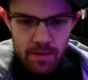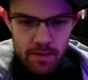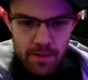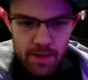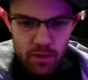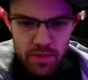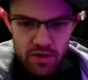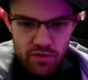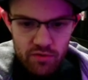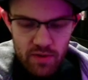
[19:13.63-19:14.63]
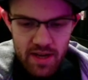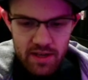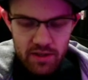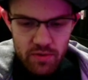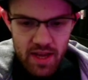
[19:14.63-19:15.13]
That'll be a
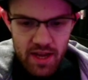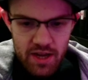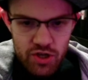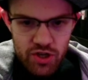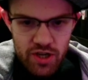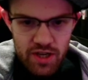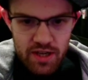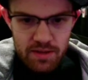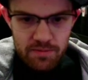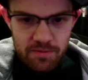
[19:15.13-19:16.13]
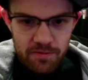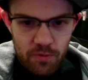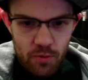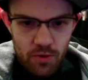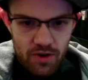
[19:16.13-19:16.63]
great location
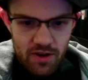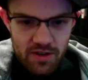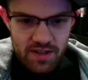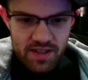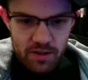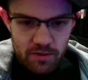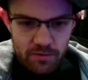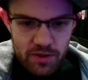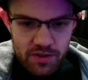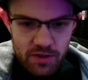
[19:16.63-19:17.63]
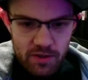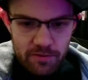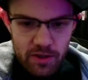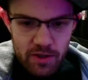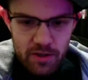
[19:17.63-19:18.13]
for our Silver
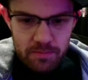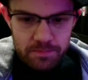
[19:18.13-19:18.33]
Surfer.